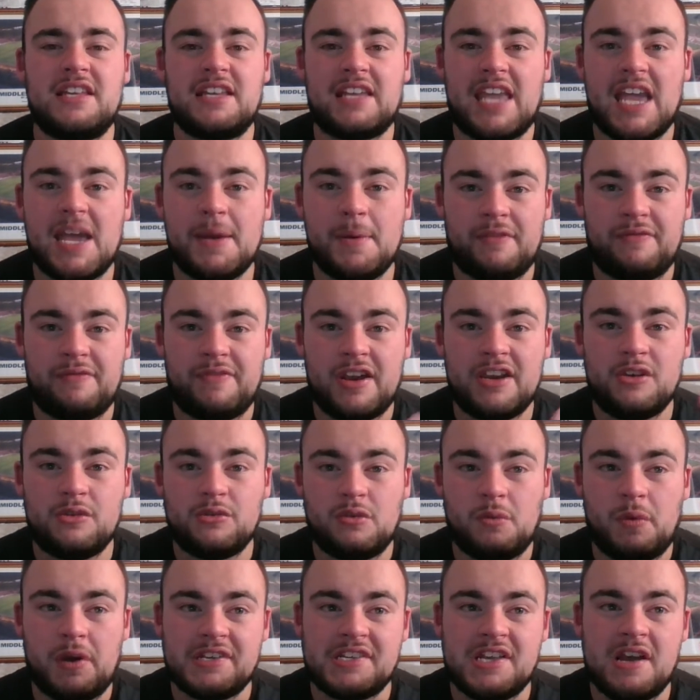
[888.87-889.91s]
Again, my friend who's
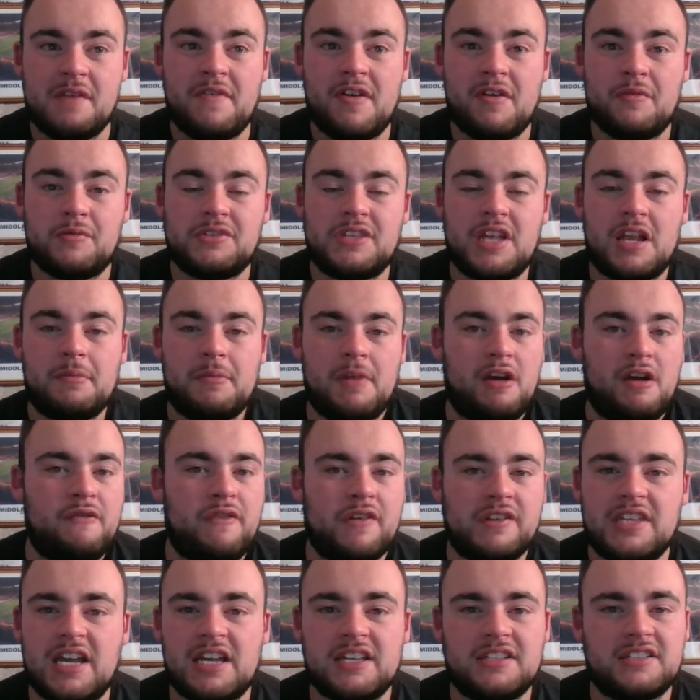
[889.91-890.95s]
a West Ham fan was telling me how
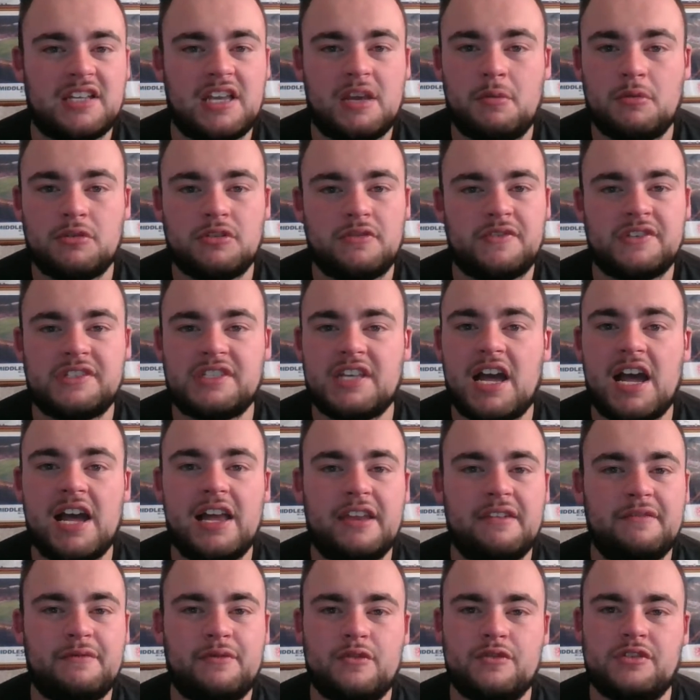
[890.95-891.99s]
fantastic he was of a
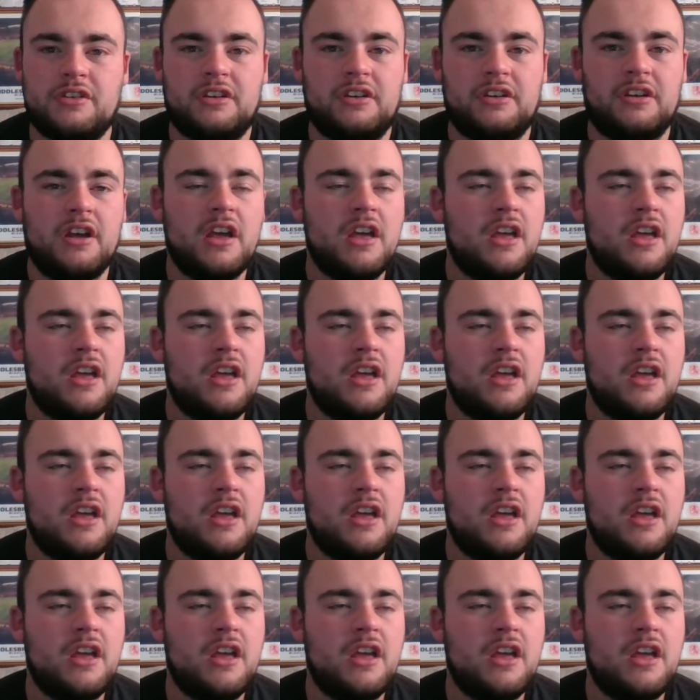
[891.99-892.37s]
signing for us and